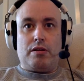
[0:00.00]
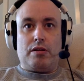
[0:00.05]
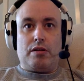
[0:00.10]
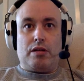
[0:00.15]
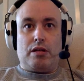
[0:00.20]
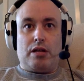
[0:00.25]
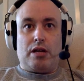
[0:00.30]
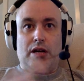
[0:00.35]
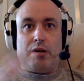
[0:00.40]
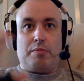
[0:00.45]

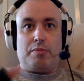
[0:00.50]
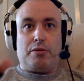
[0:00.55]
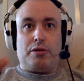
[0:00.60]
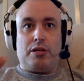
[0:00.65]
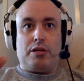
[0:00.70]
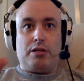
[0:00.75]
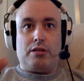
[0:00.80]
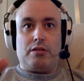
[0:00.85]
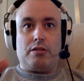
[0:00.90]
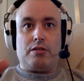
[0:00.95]

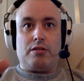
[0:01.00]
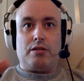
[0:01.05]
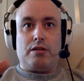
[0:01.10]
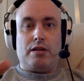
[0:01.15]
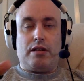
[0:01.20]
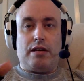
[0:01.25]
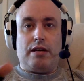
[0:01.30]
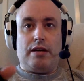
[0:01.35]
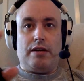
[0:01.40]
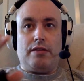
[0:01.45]
libraries
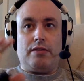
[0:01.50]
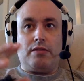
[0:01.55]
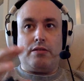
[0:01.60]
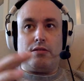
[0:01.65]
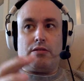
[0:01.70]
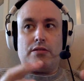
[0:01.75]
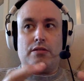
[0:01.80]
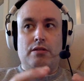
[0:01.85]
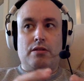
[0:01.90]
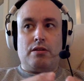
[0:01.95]

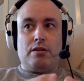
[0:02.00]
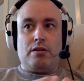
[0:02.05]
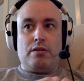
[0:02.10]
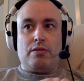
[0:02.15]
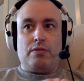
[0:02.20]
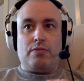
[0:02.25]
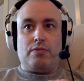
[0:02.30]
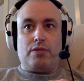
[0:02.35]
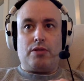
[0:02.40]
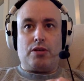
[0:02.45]
and
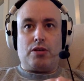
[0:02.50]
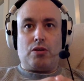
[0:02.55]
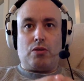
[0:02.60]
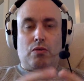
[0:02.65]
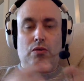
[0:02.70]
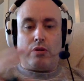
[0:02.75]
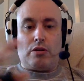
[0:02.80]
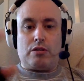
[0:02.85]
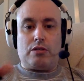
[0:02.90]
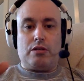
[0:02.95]
for the
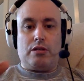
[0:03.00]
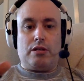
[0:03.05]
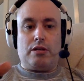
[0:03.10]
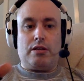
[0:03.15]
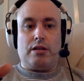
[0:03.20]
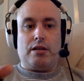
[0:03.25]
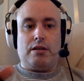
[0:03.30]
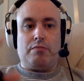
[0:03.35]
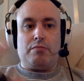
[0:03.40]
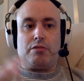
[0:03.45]
quality of
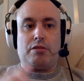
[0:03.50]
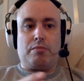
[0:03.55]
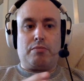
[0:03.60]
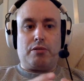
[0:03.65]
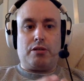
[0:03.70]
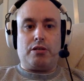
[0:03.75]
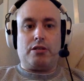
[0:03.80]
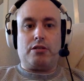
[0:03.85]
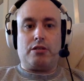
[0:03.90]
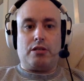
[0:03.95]
games, the
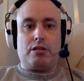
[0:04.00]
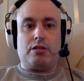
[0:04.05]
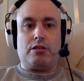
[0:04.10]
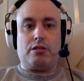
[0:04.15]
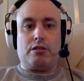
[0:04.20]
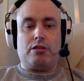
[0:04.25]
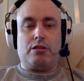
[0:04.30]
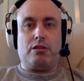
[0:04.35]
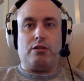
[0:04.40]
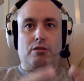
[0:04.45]

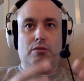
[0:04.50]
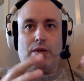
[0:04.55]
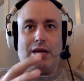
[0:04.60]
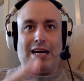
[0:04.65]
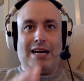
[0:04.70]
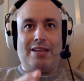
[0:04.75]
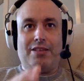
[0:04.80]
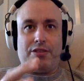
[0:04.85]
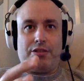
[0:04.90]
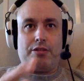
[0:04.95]
PlayStation 2
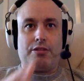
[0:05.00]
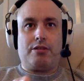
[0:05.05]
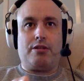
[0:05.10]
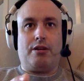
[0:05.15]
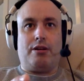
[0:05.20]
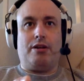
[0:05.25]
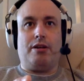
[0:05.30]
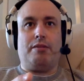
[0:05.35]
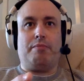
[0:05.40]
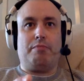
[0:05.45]
at the
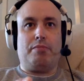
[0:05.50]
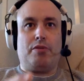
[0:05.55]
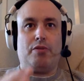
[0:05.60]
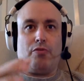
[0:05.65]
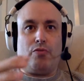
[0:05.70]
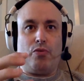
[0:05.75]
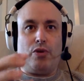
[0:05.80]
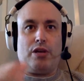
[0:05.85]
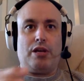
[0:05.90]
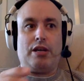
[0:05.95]
time
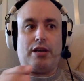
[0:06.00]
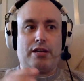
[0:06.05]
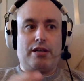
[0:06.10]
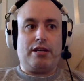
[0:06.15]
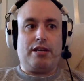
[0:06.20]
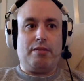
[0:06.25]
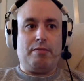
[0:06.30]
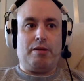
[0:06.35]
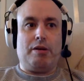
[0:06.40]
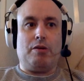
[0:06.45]
of when that
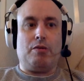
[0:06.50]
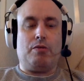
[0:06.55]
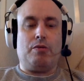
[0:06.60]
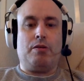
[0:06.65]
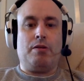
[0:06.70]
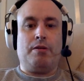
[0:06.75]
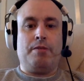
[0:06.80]
came out